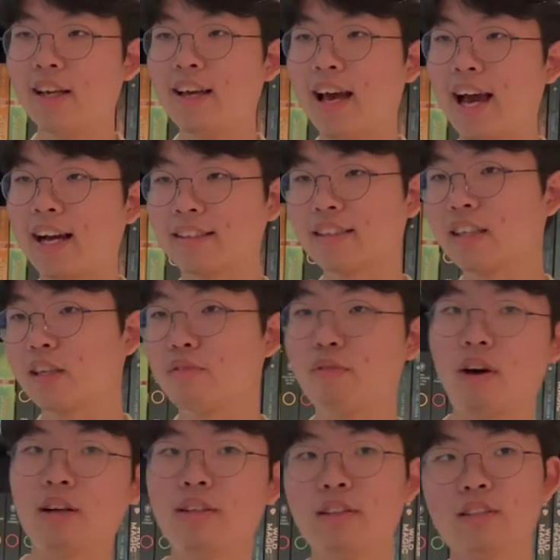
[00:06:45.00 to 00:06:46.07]
act like
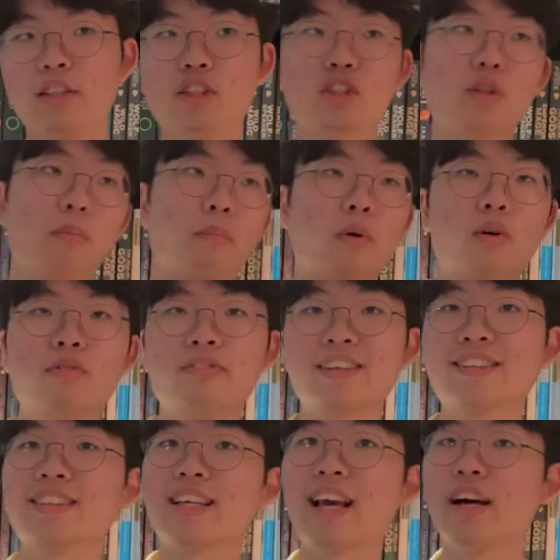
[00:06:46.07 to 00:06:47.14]
Ivan Ilyich, so
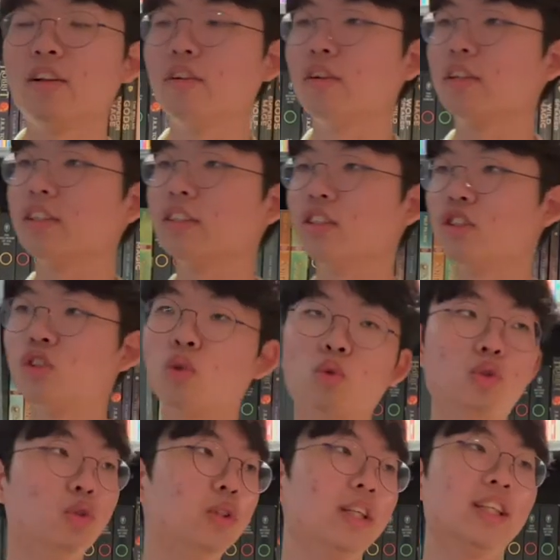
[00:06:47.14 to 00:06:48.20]
perfectly elegant and
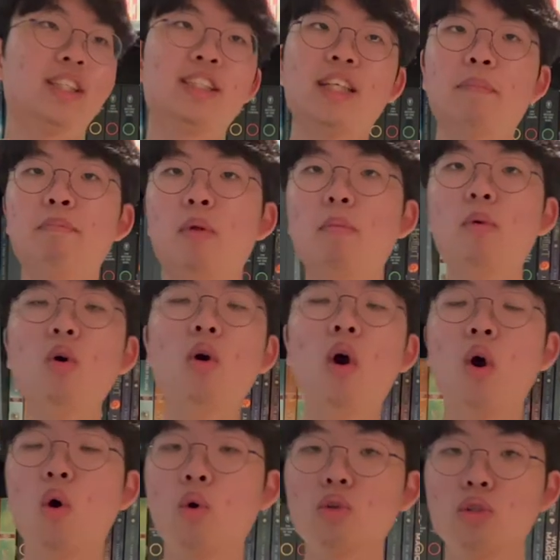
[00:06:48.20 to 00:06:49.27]
socially acceptable,
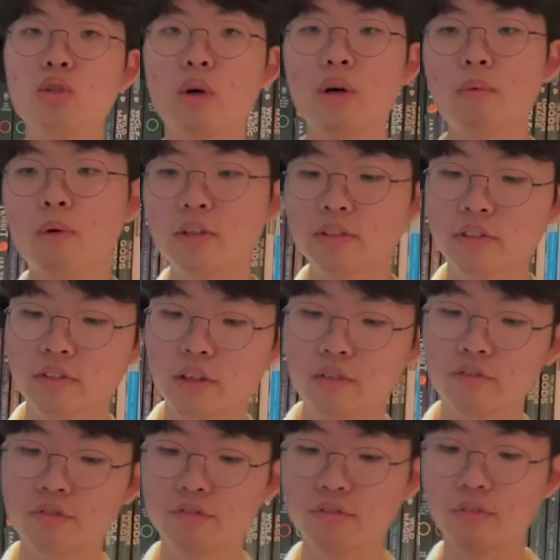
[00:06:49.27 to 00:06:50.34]
or do I want to
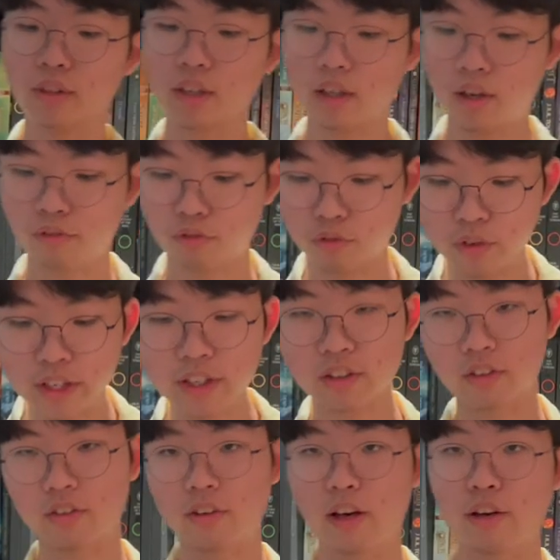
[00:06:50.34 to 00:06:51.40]
live a
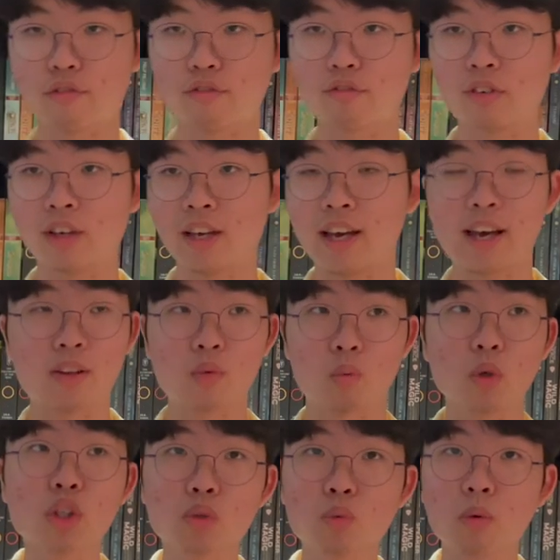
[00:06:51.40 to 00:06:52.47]
freer life? And
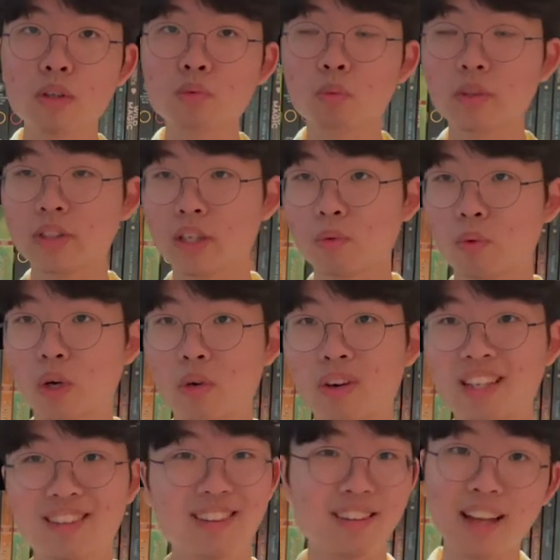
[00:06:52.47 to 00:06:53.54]
which one will I
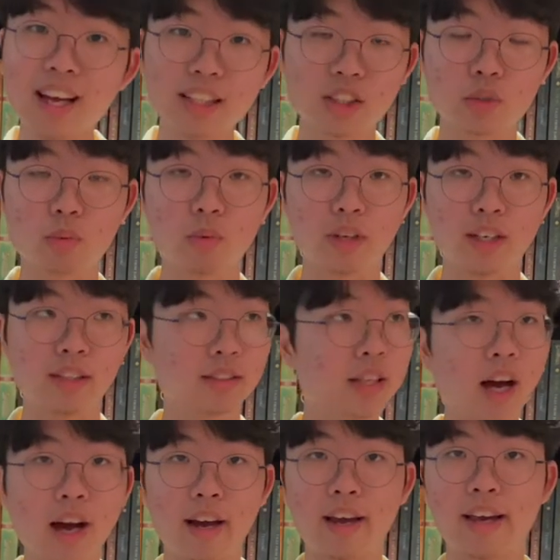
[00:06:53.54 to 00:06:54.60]
regret less when I
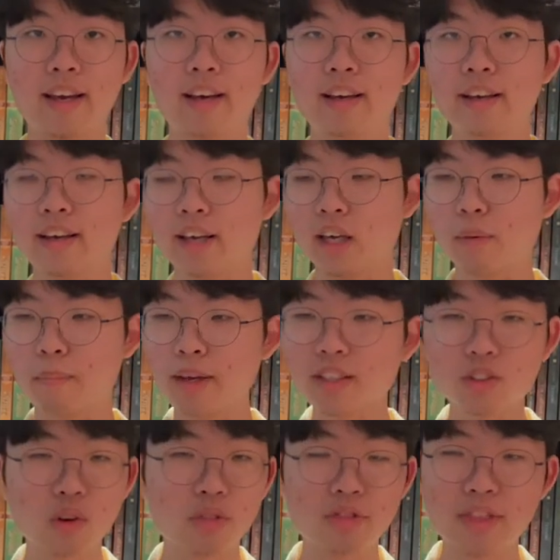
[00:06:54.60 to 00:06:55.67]
die? It
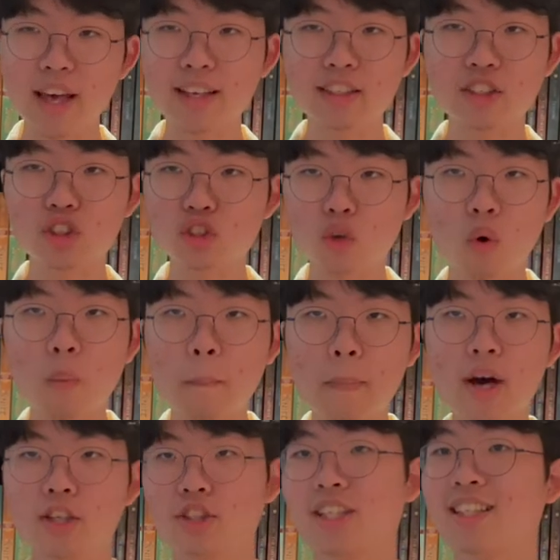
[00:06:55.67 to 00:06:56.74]
makes you think so
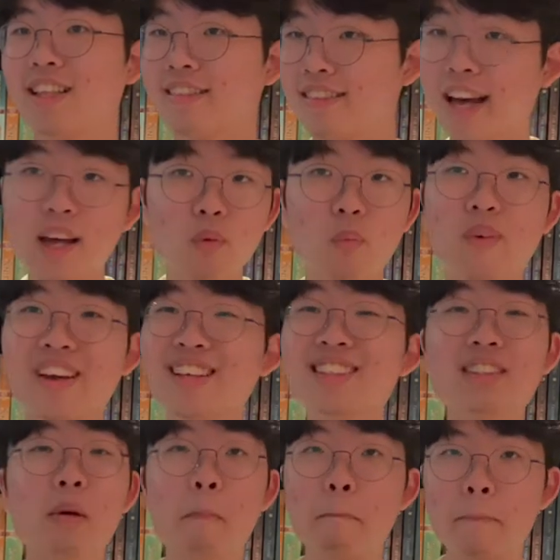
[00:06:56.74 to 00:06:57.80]
much, and in that way,
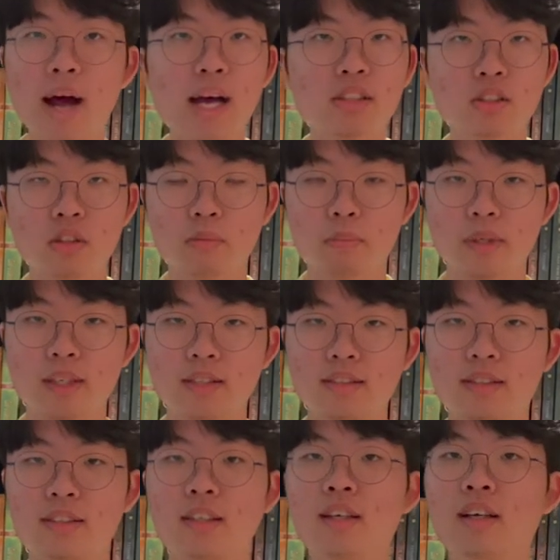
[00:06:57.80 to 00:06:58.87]
it's a
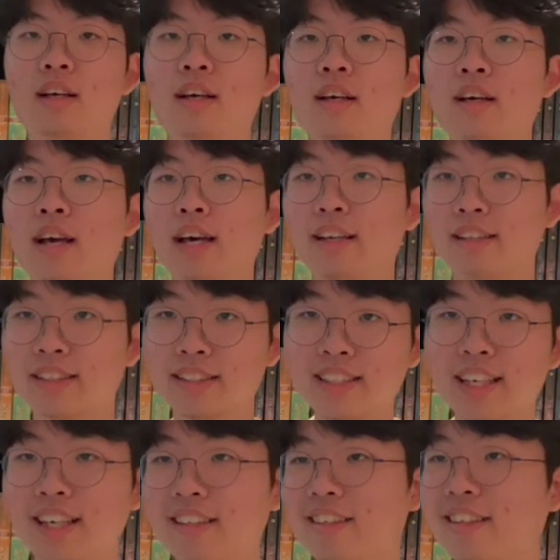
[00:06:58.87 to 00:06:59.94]
masterpiece. And
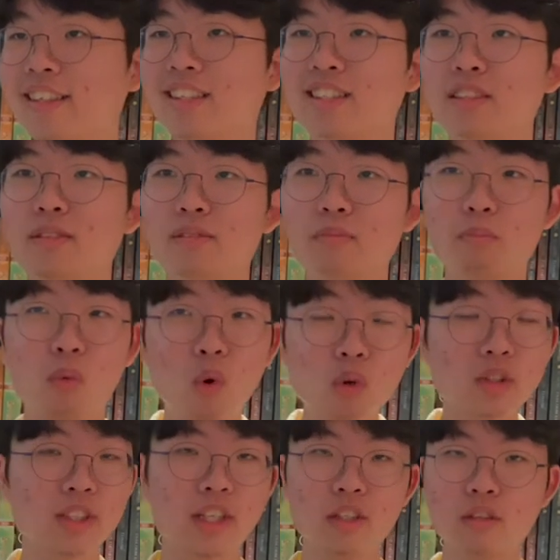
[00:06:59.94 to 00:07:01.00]
again, it's more
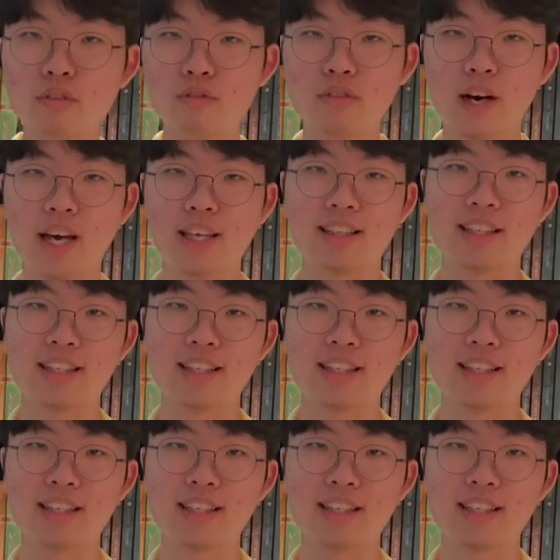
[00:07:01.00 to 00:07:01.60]
terrifying than